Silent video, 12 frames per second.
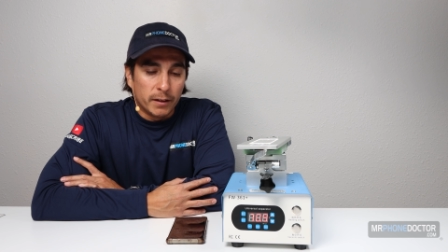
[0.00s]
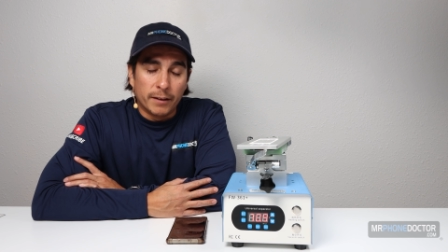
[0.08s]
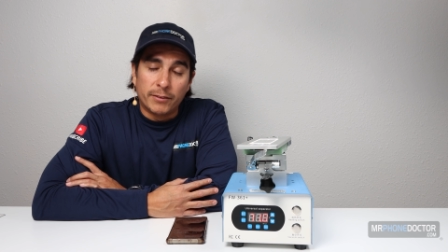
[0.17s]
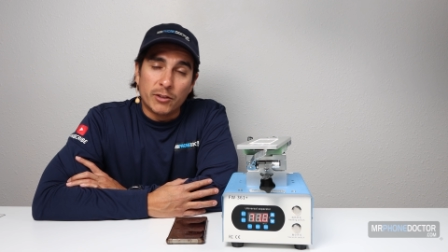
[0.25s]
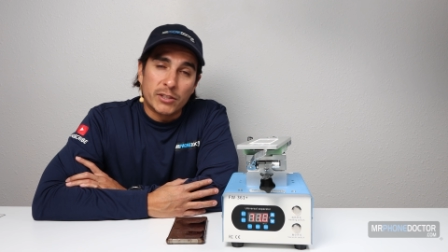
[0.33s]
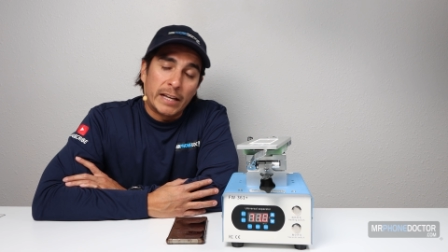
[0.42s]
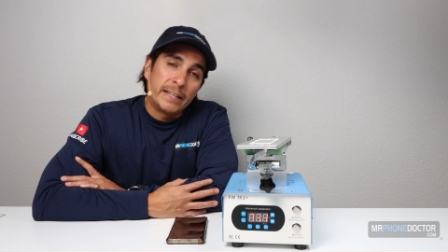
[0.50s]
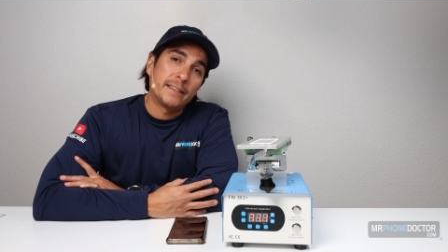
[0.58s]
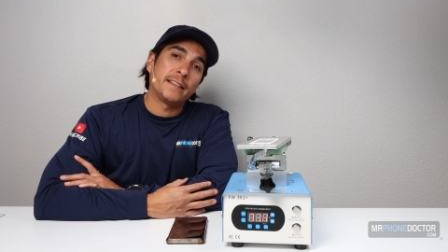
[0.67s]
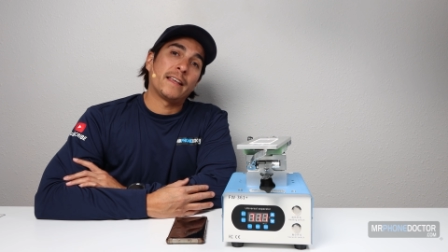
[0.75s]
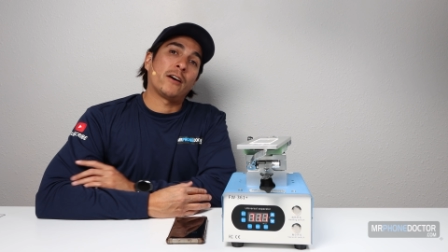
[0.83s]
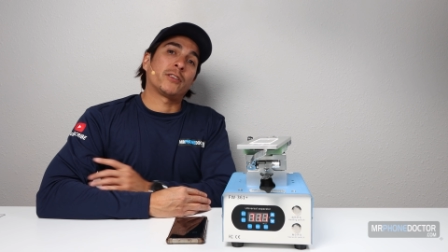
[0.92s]
If there's
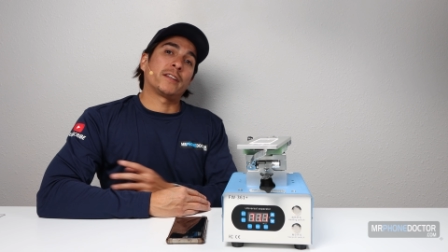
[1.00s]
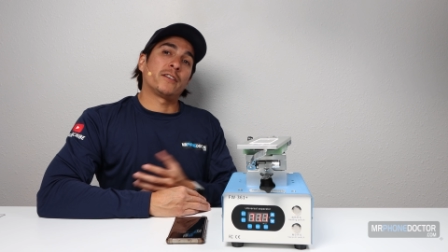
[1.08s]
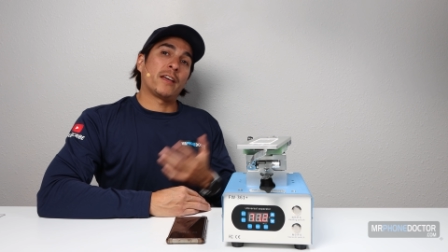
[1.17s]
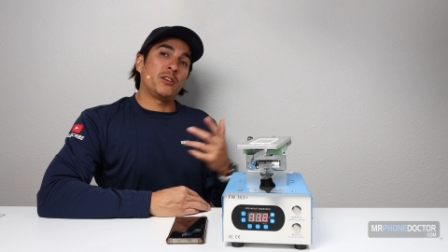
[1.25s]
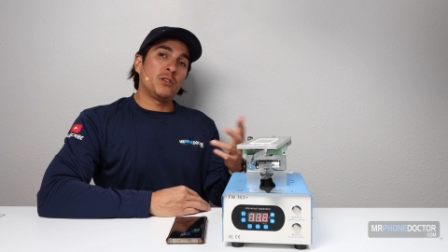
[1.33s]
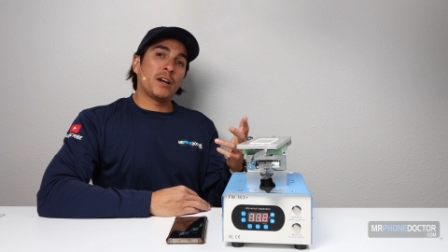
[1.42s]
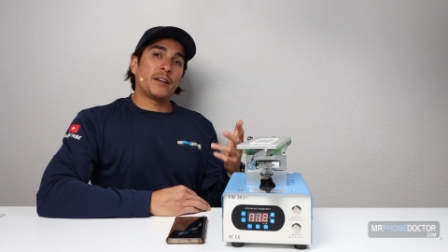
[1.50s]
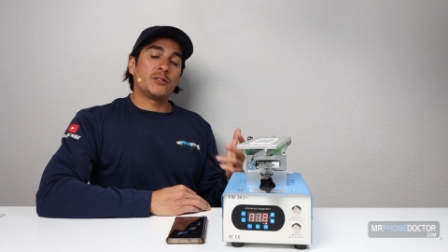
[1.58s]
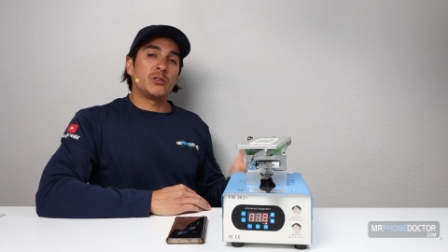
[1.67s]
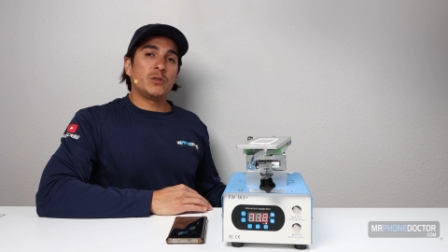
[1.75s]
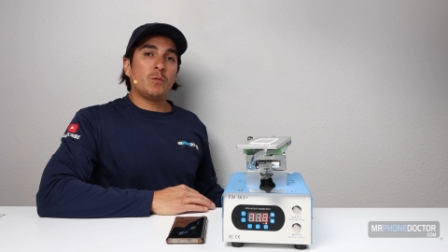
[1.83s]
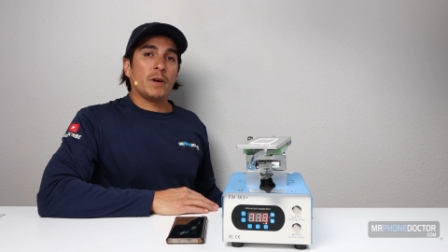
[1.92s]
anything out there that you
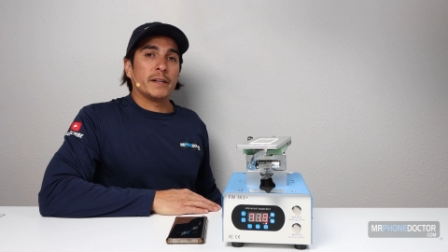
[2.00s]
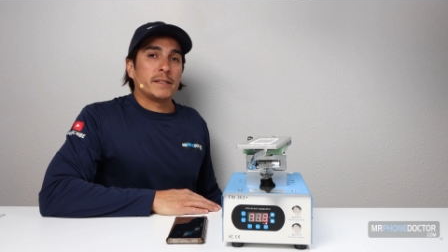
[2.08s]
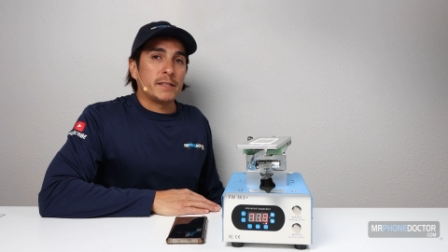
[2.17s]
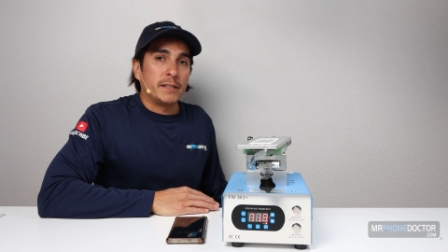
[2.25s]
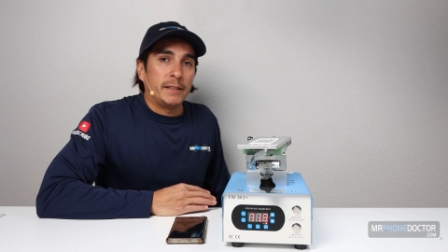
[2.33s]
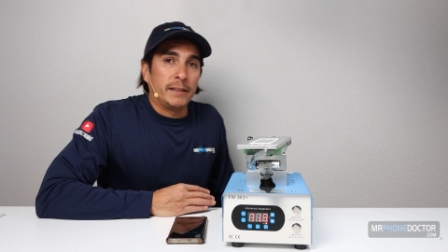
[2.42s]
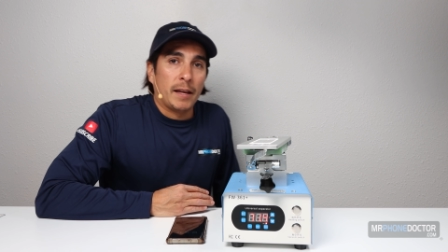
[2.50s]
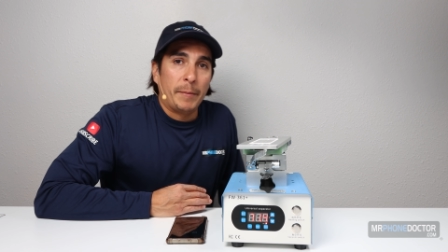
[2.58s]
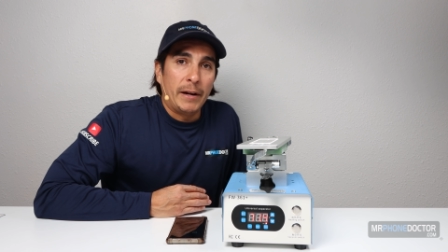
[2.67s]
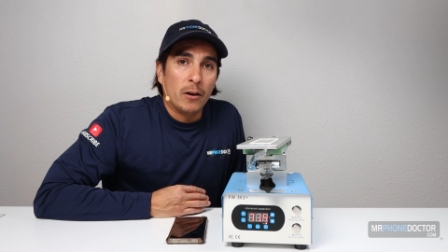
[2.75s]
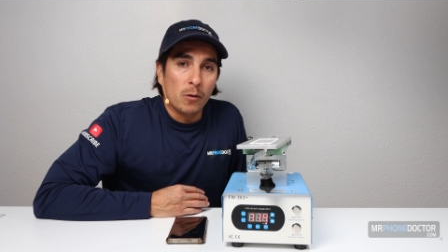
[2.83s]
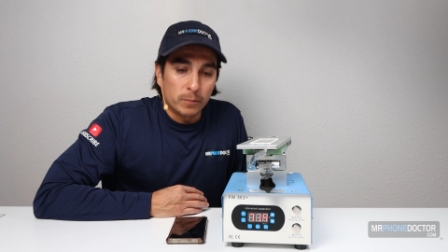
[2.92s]
guys do want to see, let
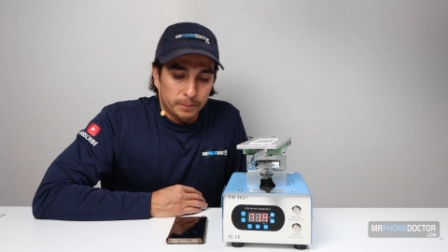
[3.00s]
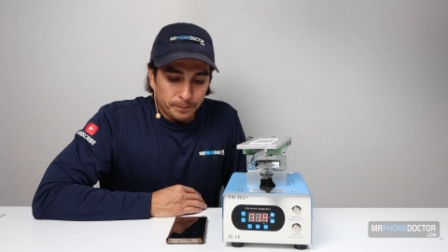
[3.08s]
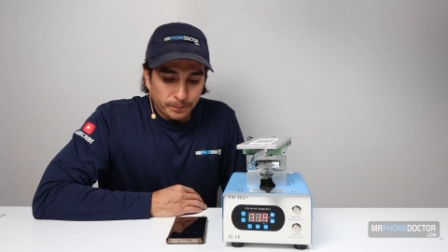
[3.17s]
me know.